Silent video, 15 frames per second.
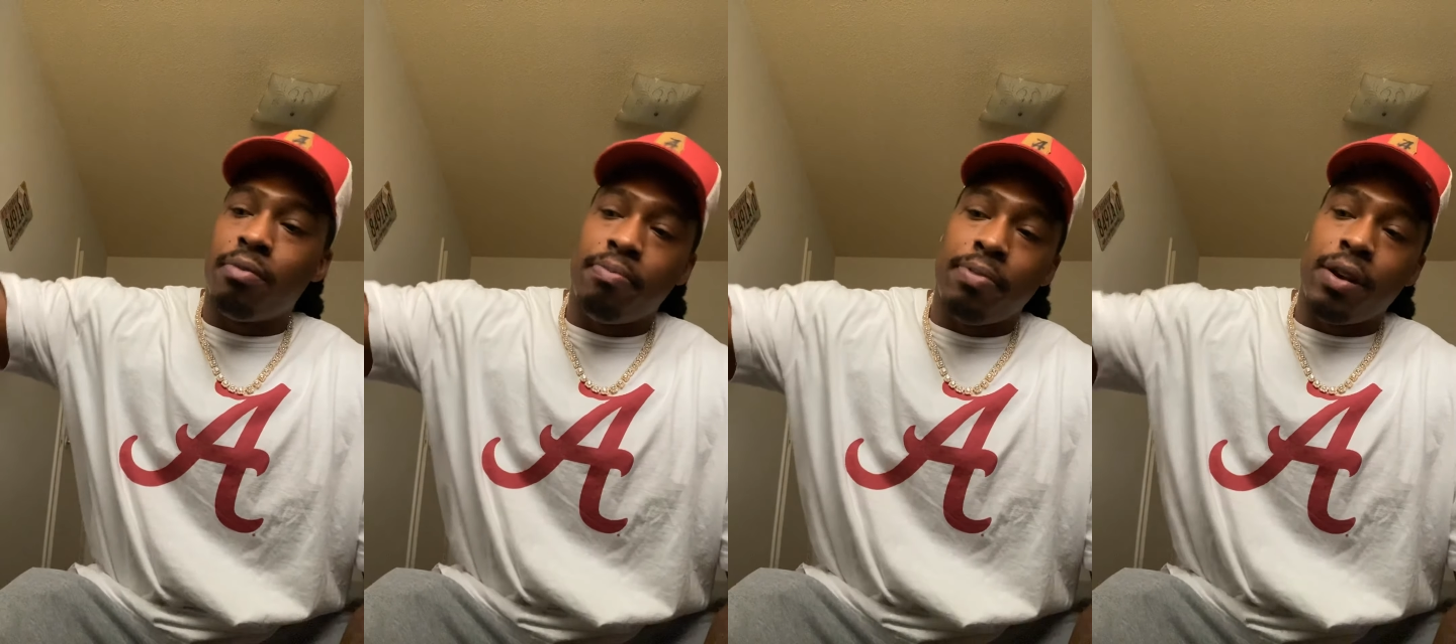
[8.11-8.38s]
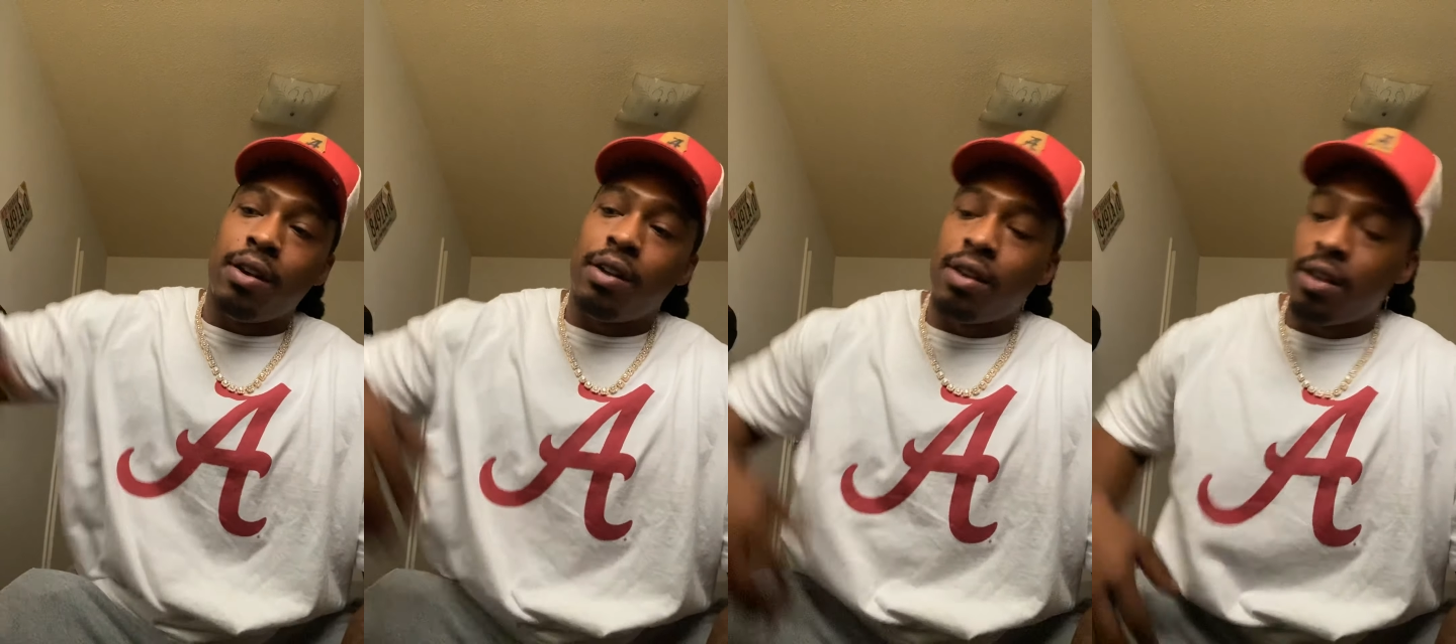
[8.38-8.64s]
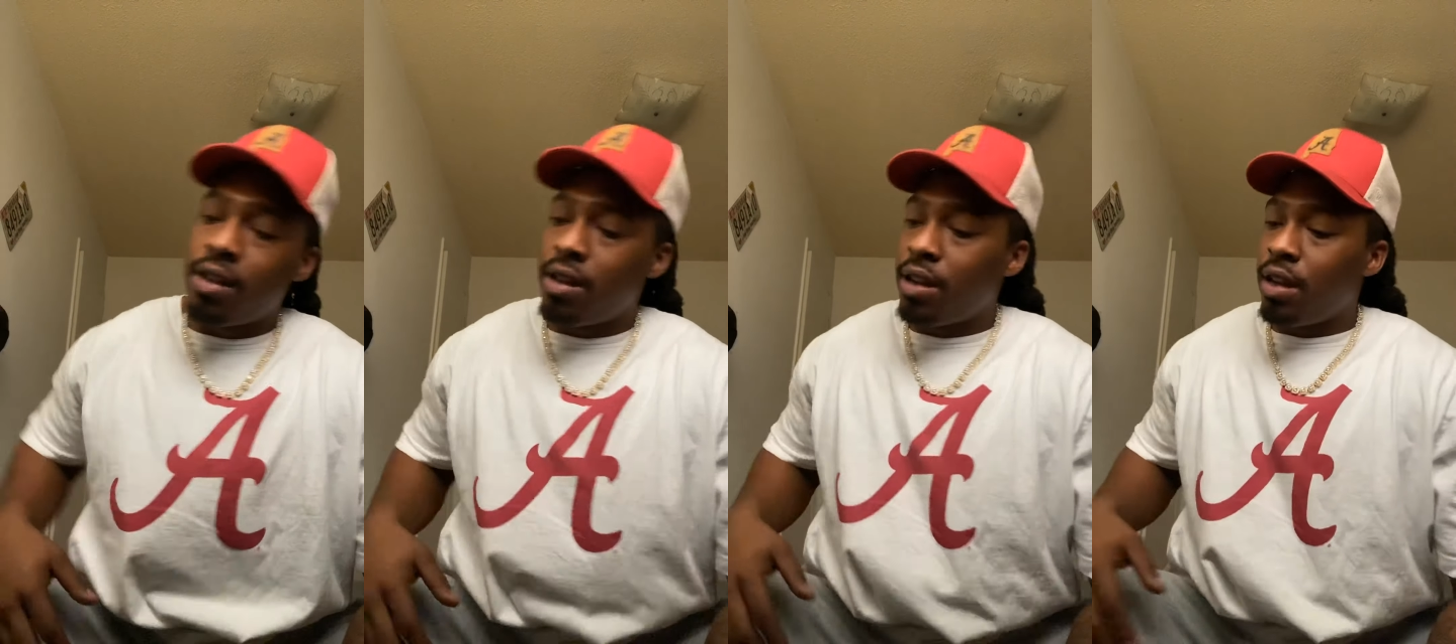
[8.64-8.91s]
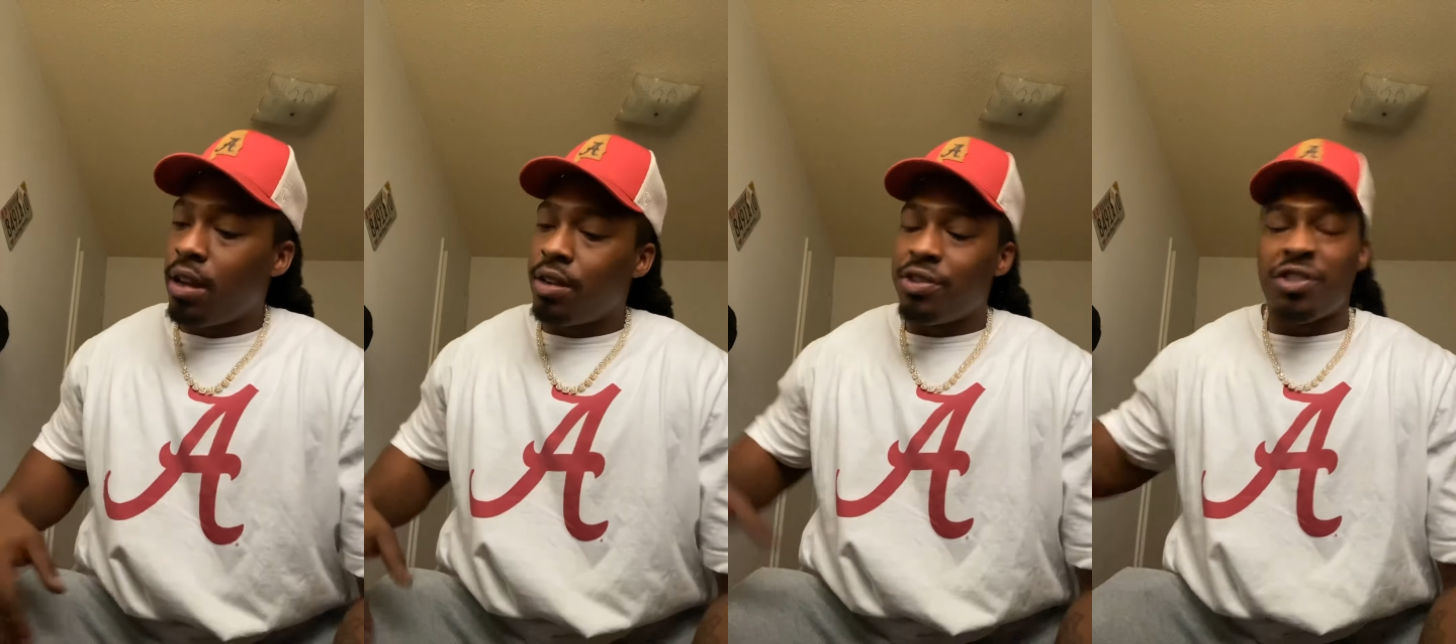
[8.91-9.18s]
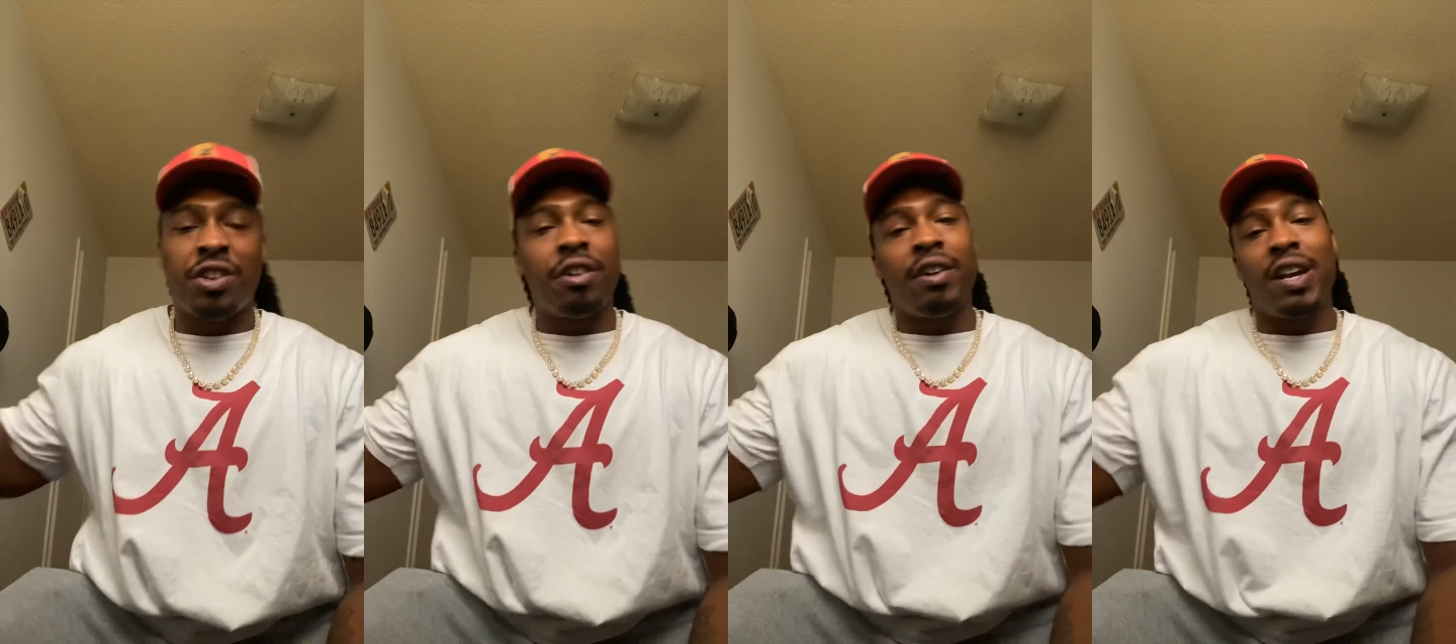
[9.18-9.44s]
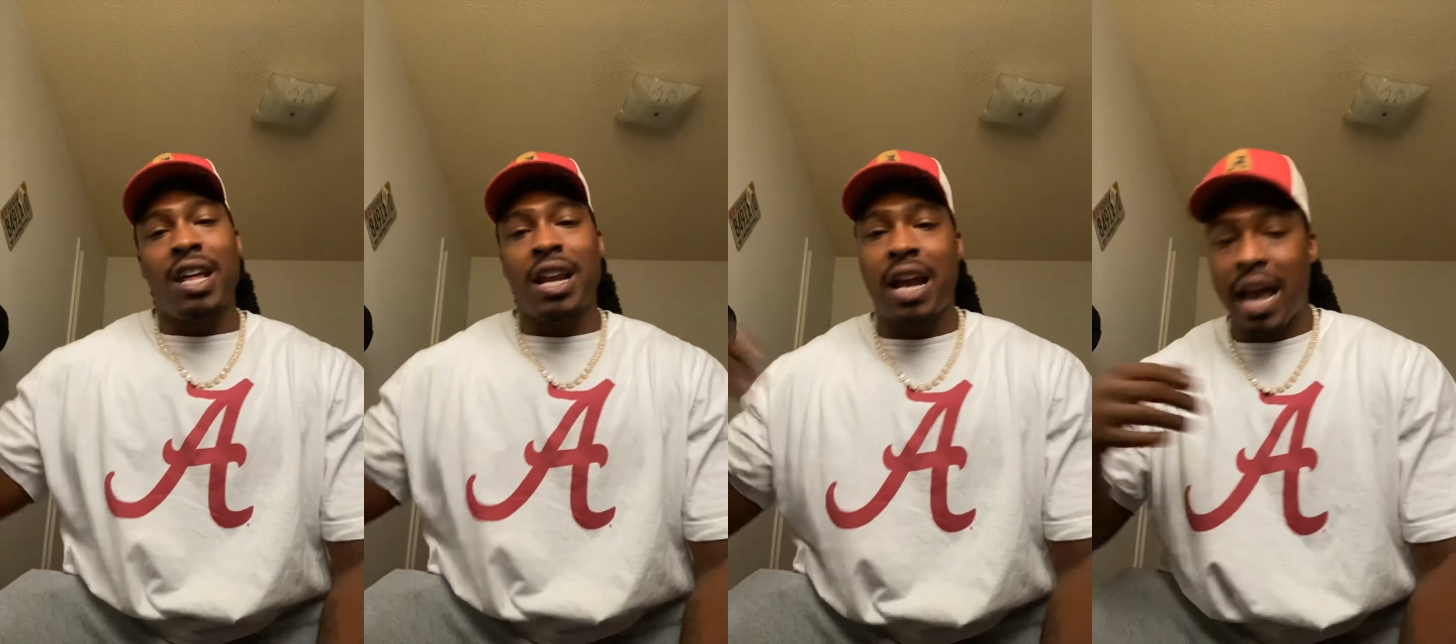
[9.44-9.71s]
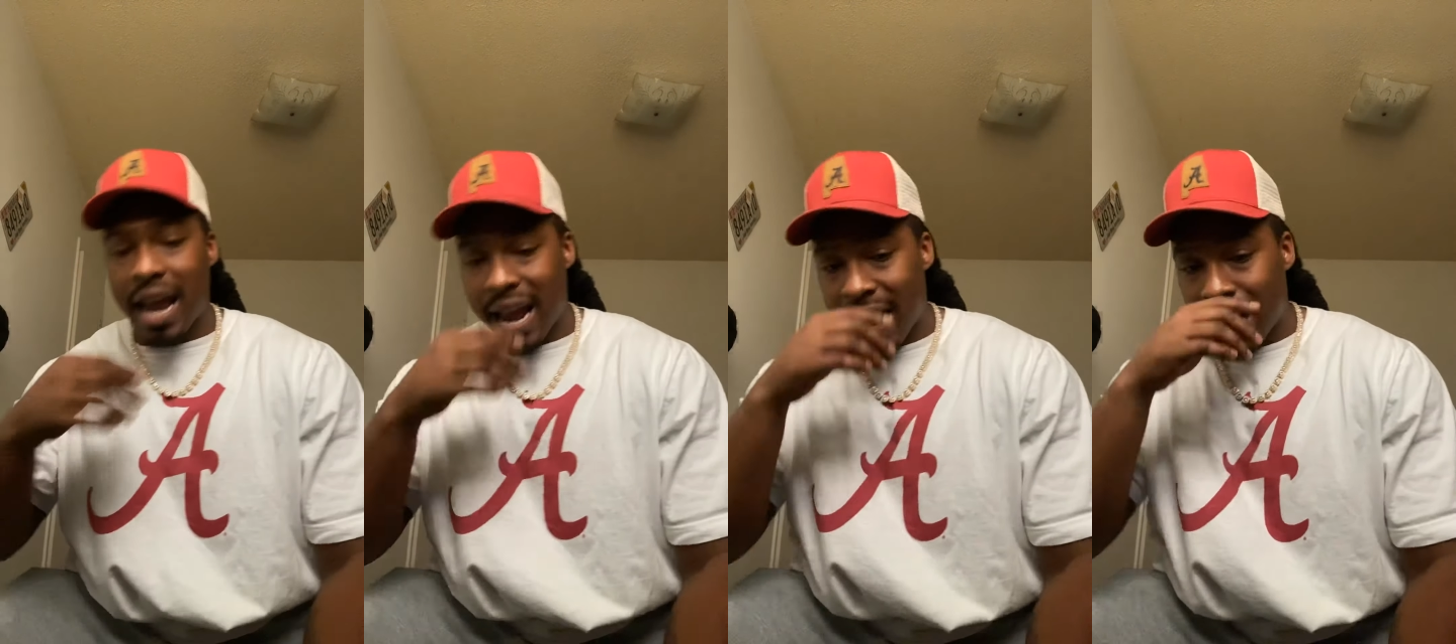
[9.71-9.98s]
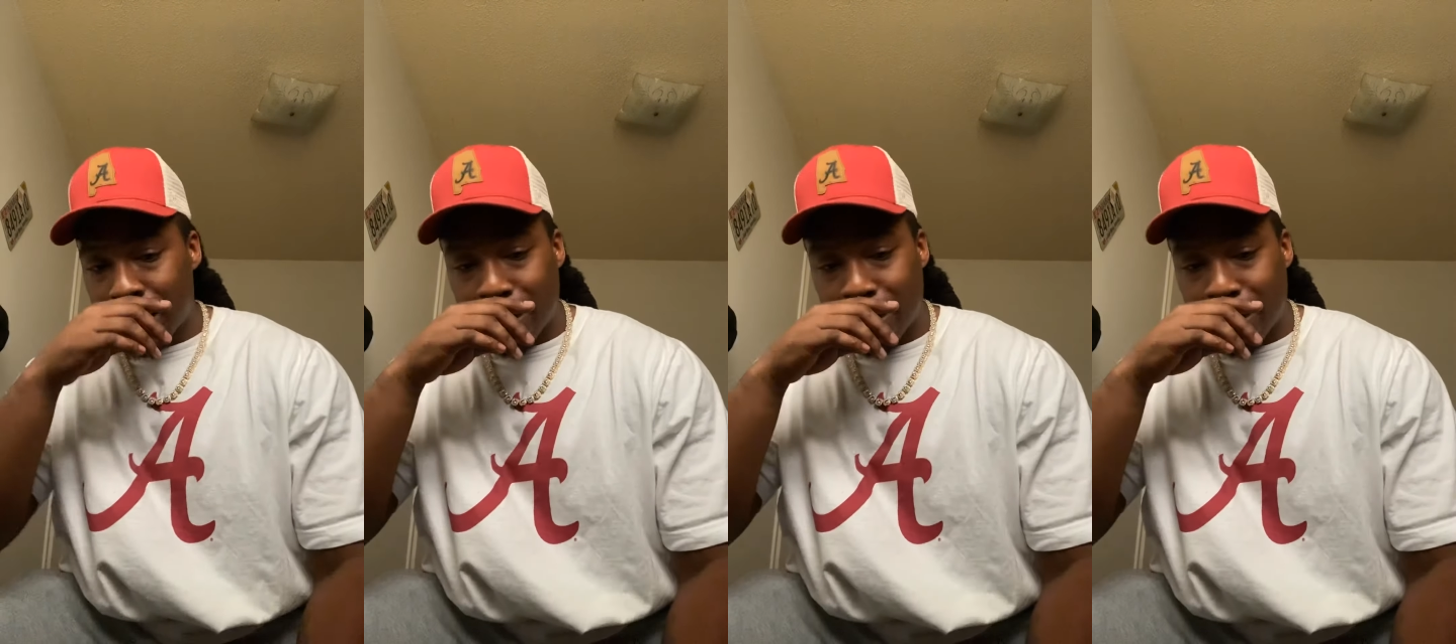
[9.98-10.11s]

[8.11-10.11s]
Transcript: bit of jury that I had.